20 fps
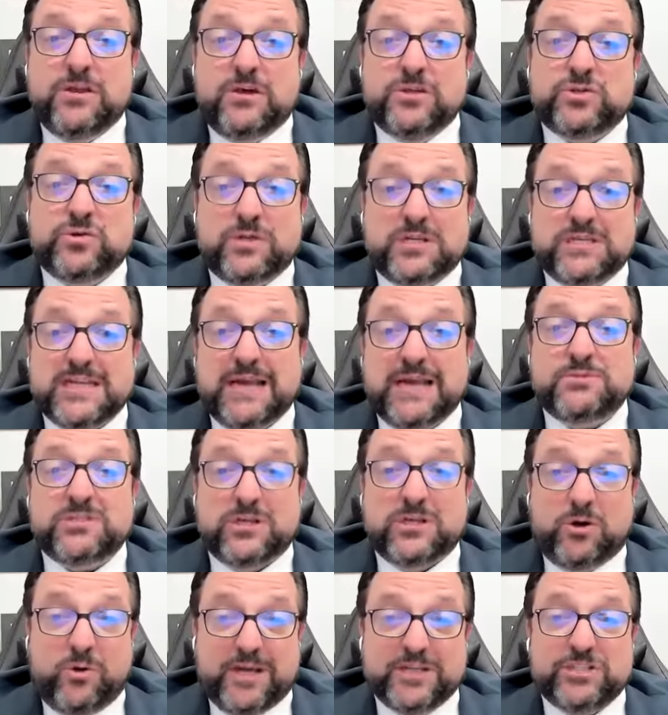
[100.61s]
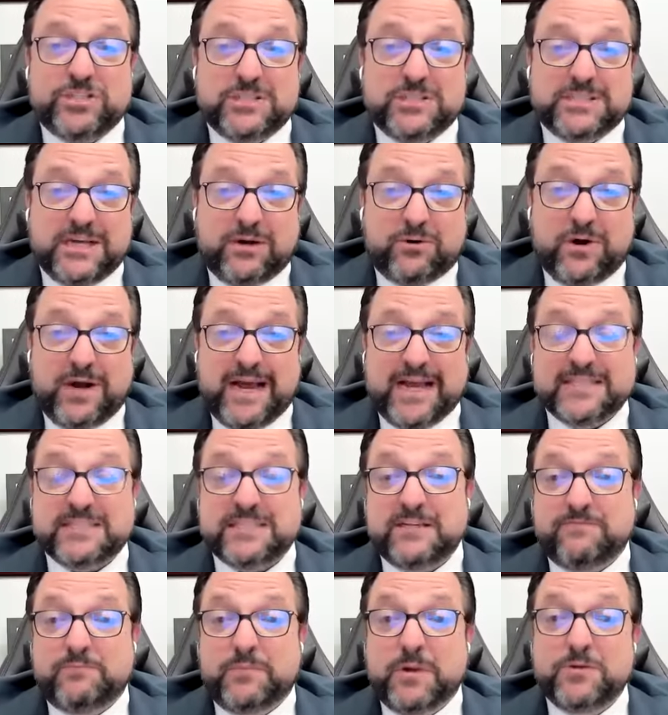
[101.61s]
Those are the types of questions that were
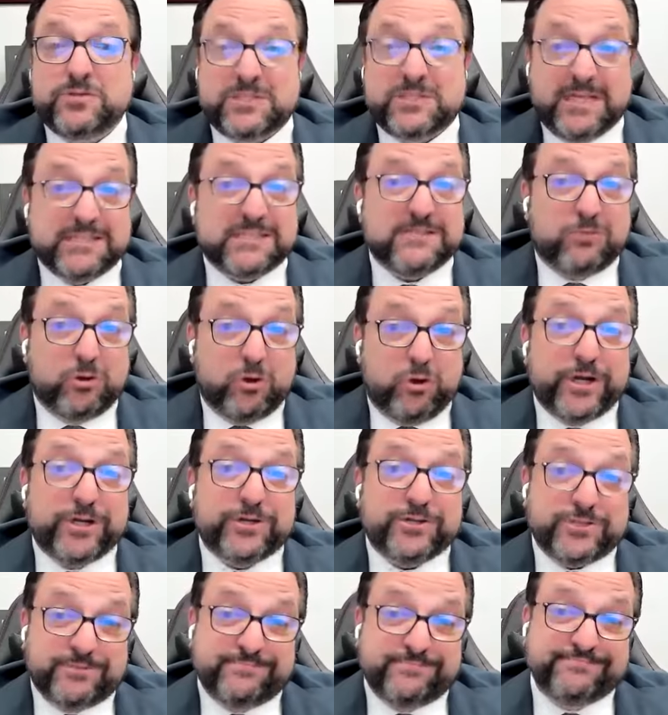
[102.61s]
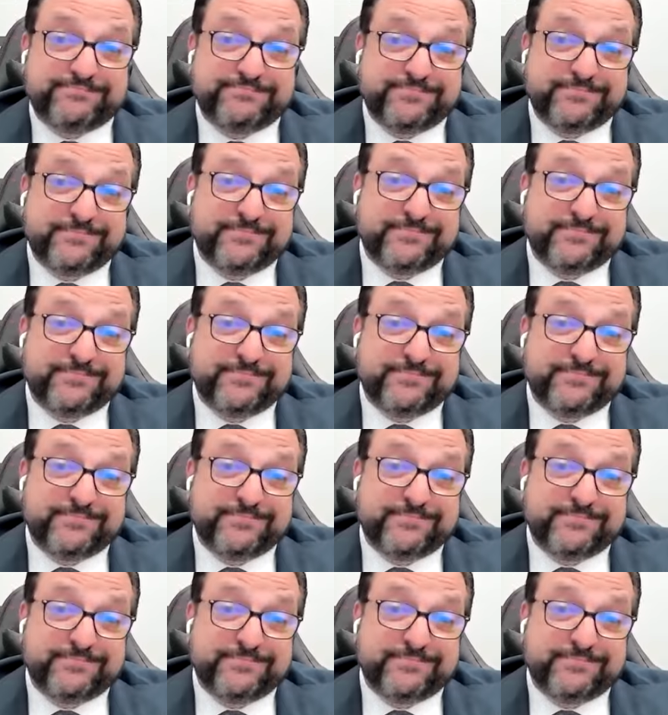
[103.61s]
asked of both sets of lawyers.